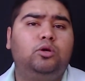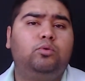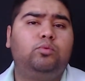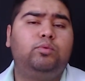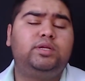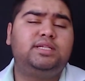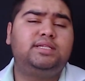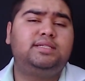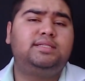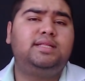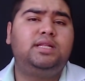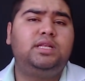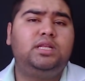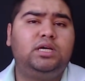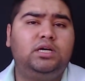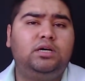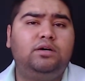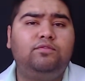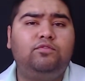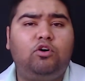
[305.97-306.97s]
which is the
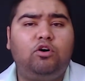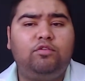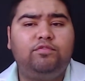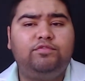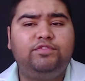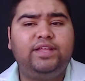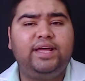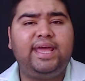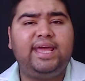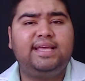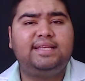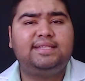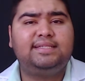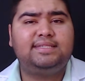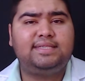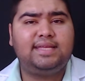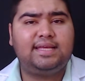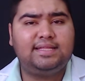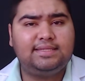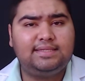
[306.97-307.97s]
nerve of the
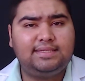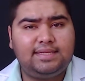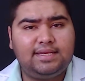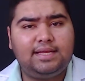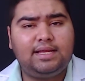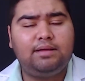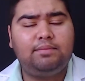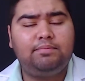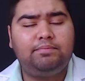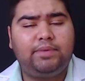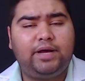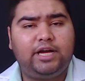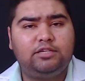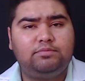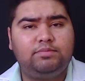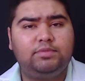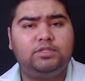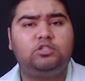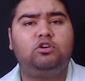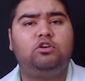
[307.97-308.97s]
extensor
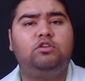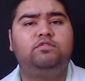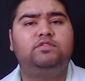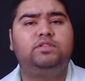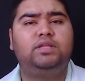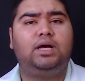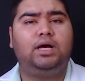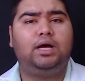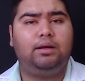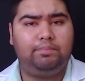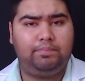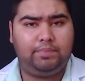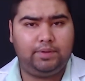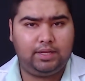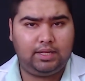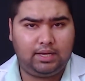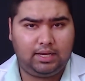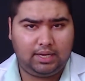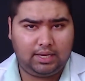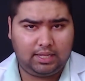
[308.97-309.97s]
compartment of the
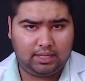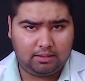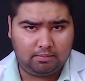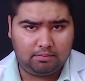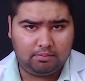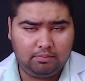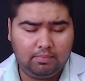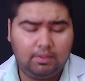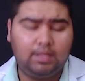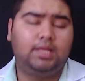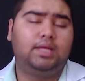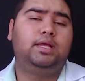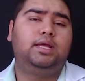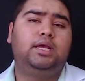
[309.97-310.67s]
upper limb